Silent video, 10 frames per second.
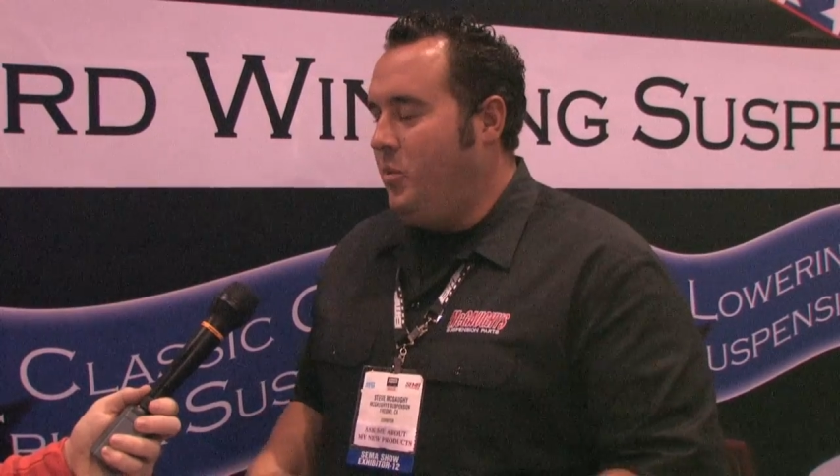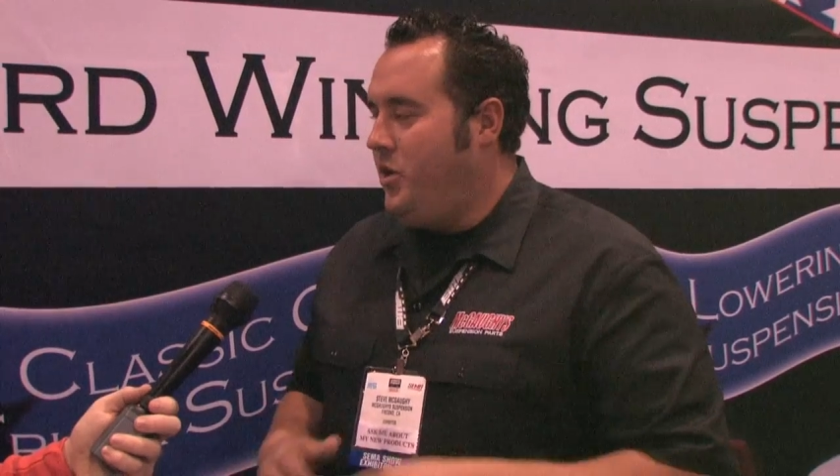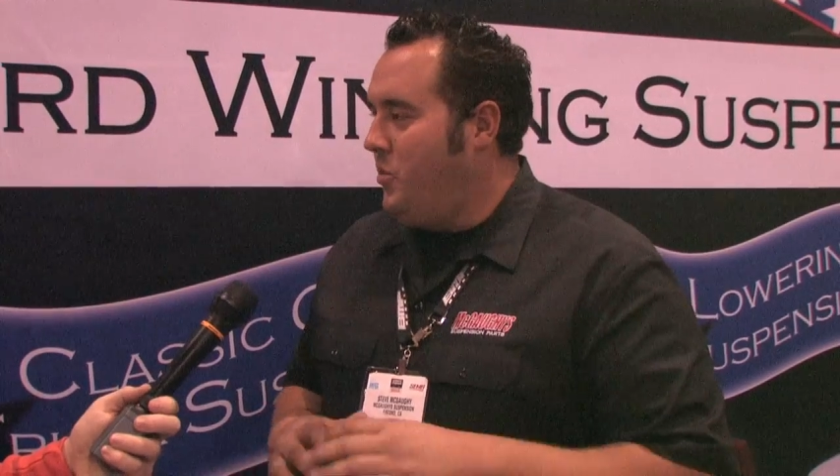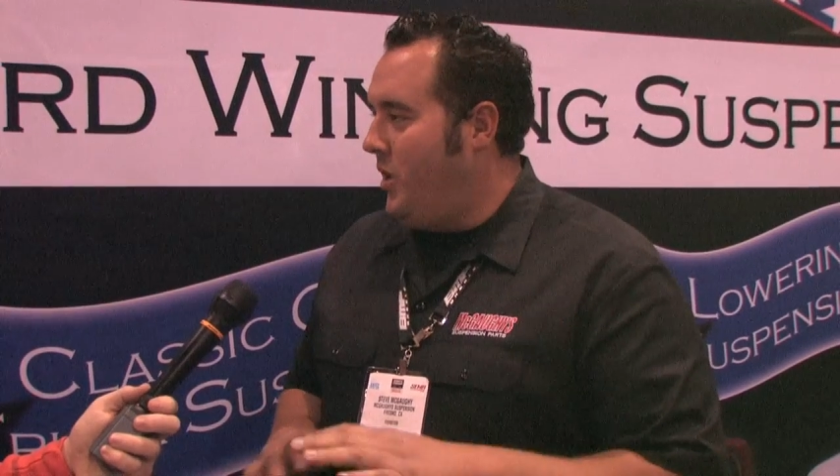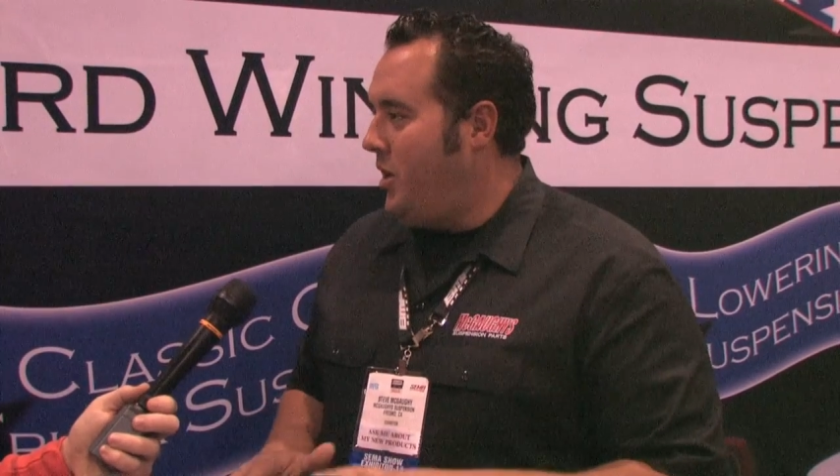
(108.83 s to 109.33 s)

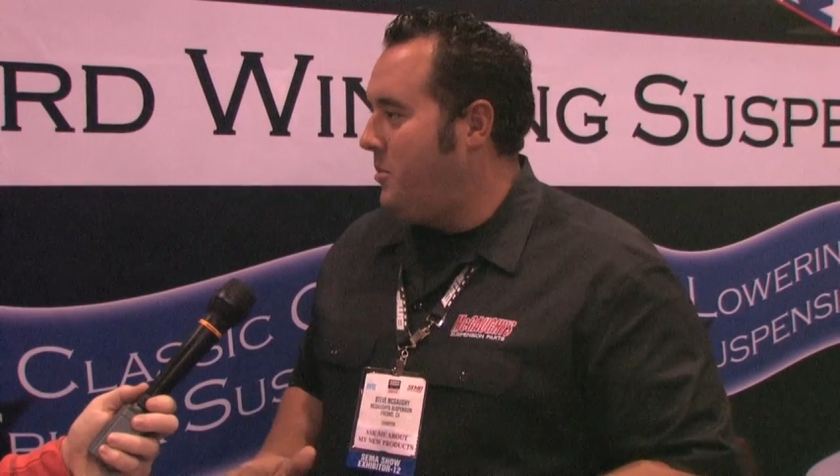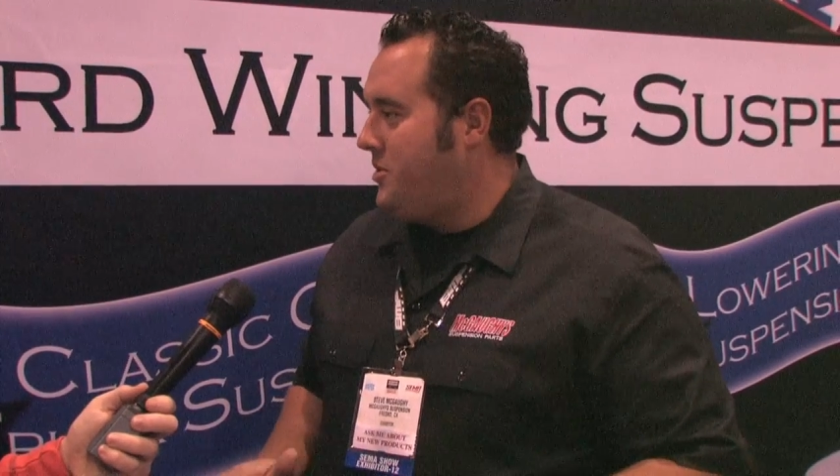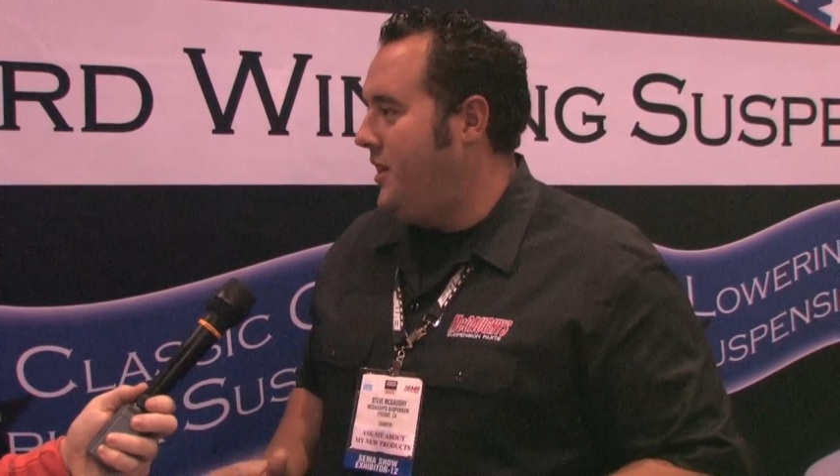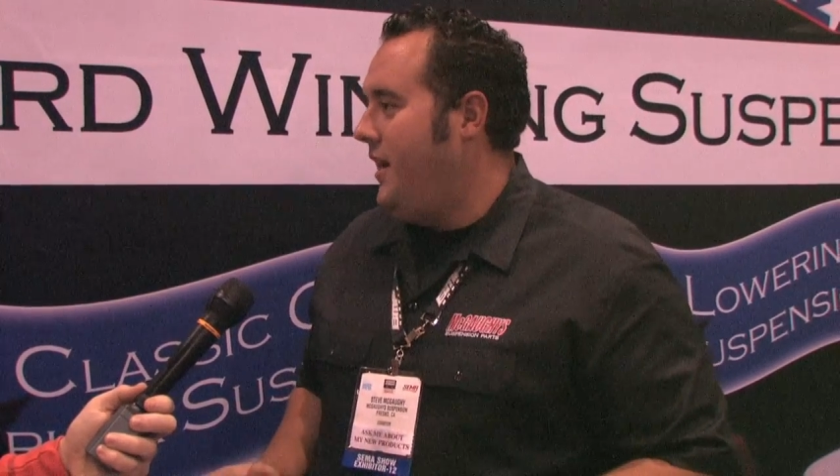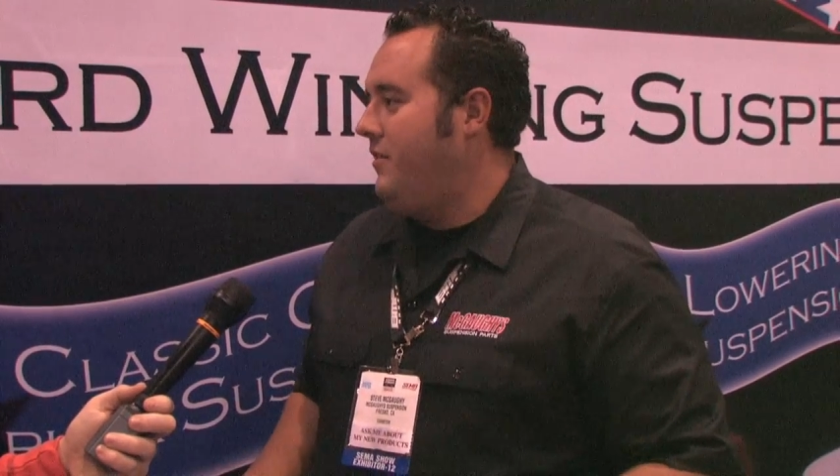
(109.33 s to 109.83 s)
We do
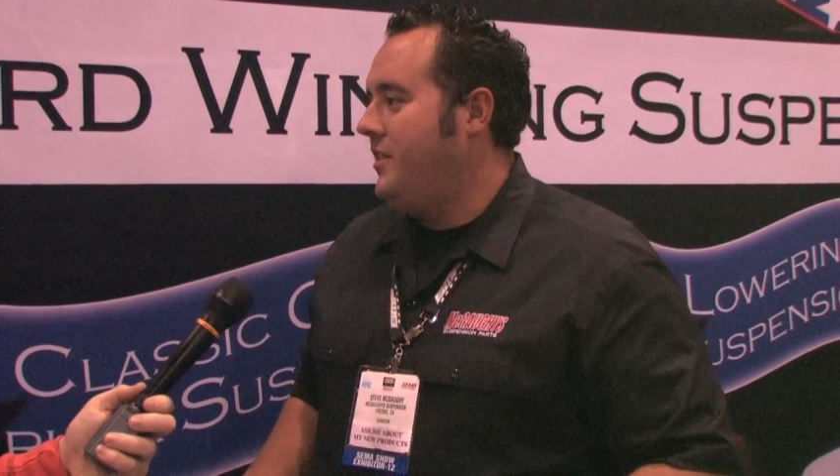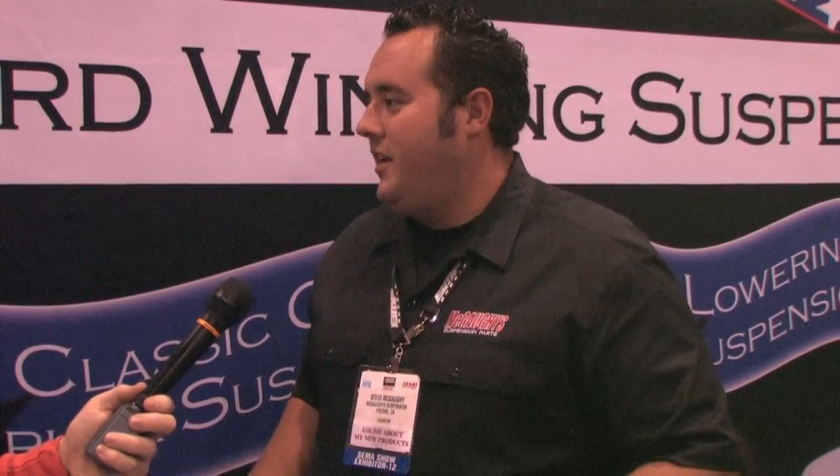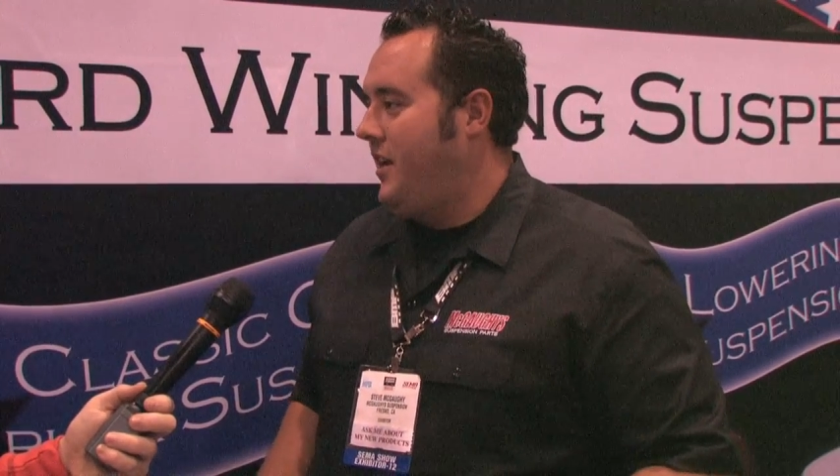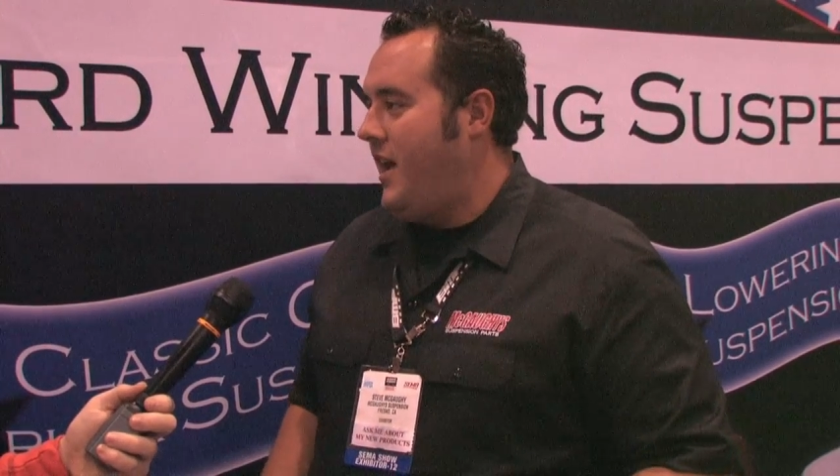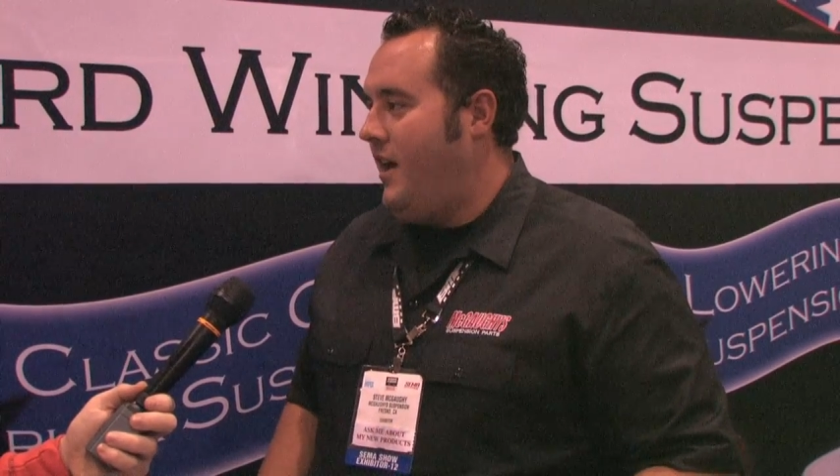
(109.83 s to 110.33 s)
100%
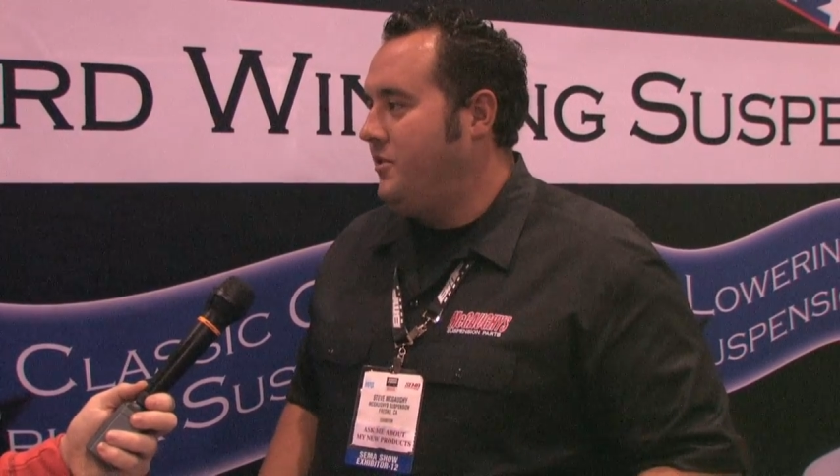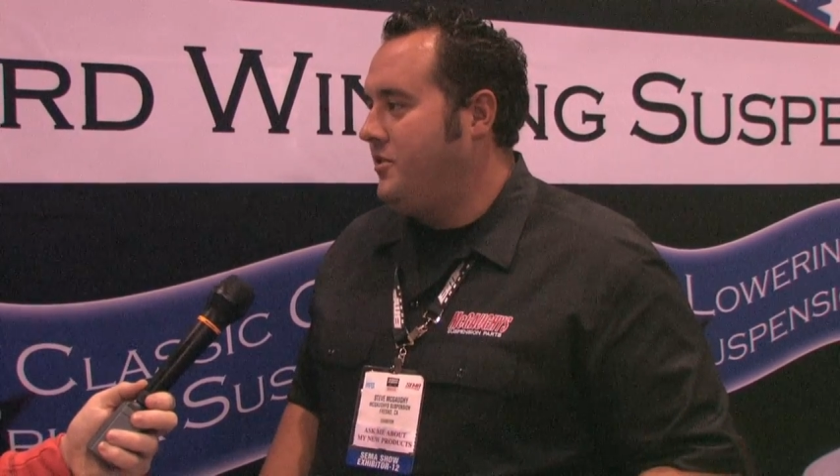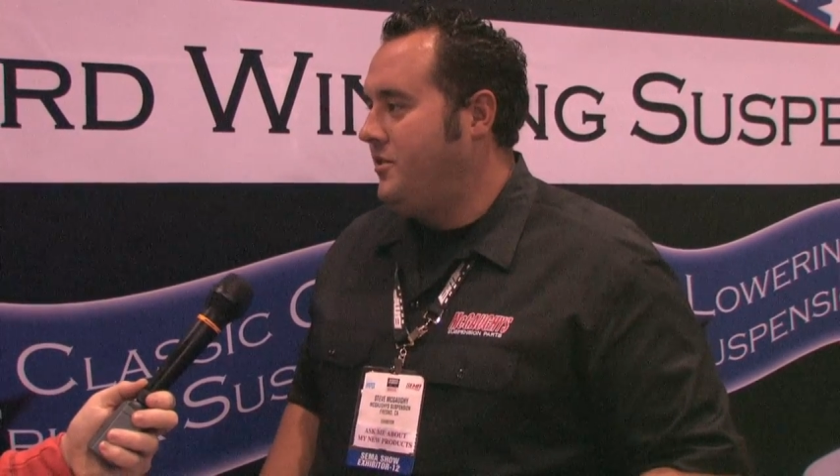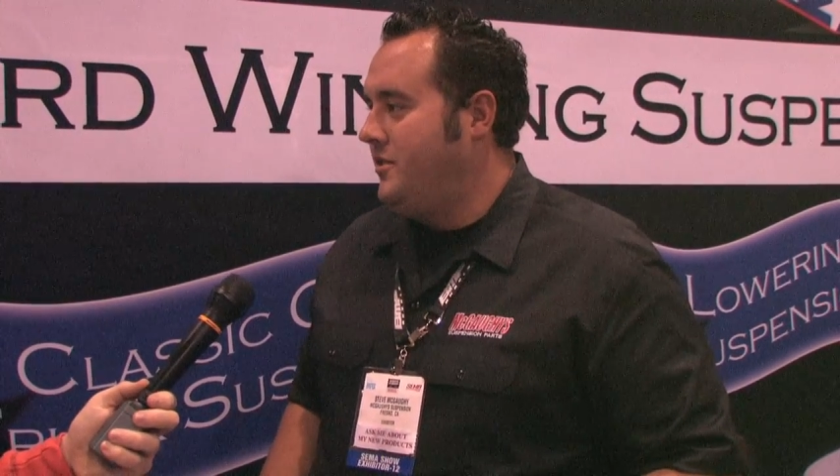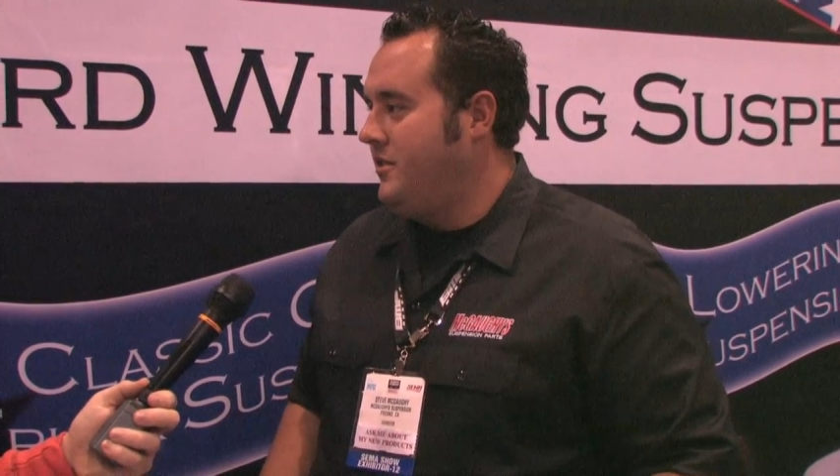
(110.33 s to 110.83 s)
everything
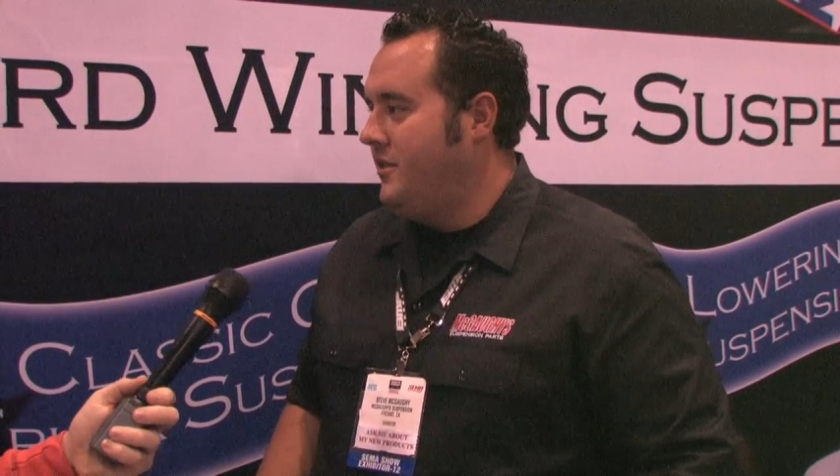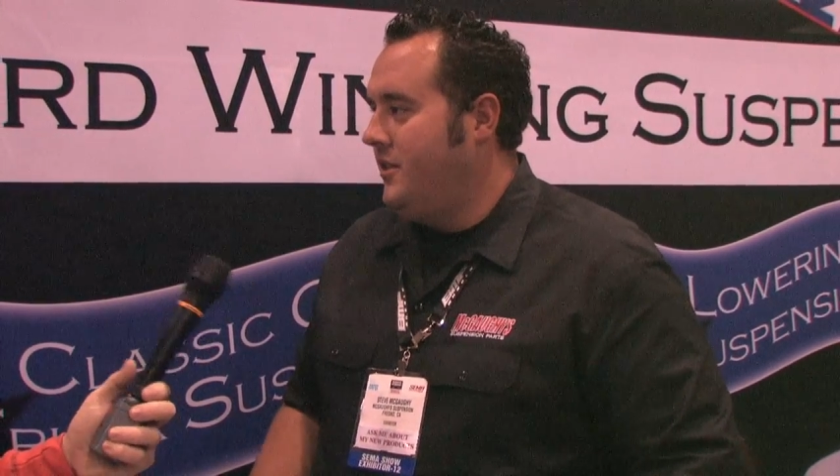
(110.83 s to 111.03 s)
in-house.